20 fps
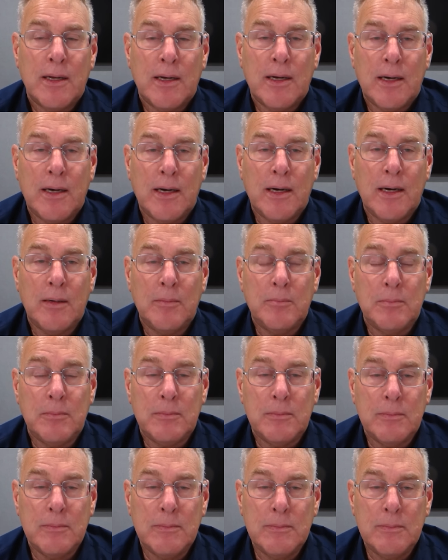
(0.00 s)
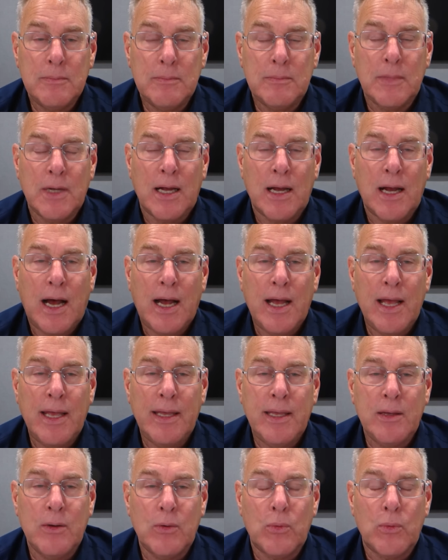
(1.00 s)
Um,
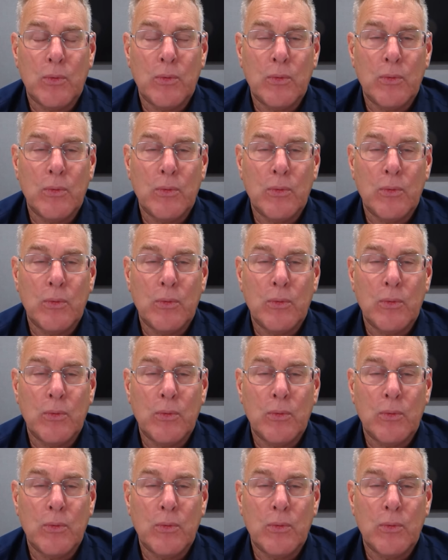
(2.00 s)
I